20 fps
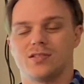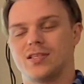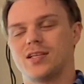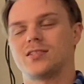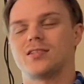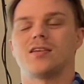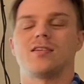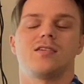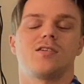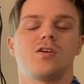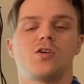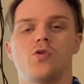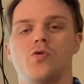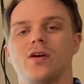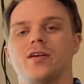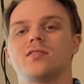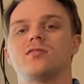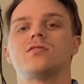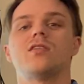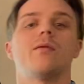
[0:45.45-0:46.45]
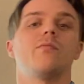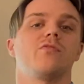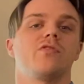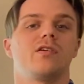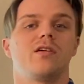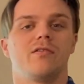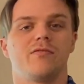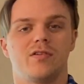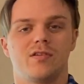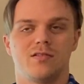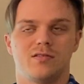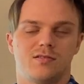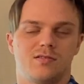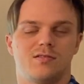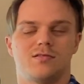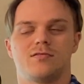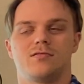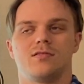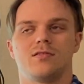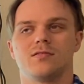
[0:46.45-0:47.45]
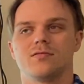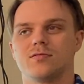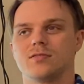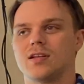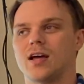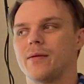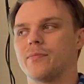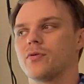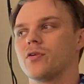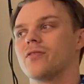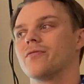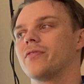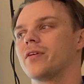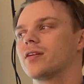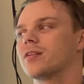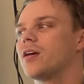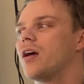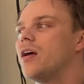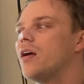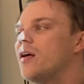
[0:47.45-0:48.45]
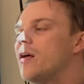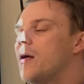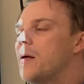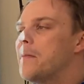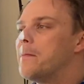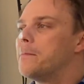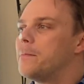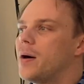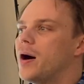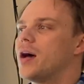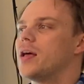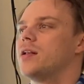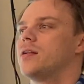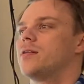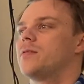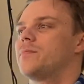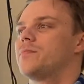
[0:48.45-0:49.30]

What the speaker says: That's a quick summary of it. It's not perfect. But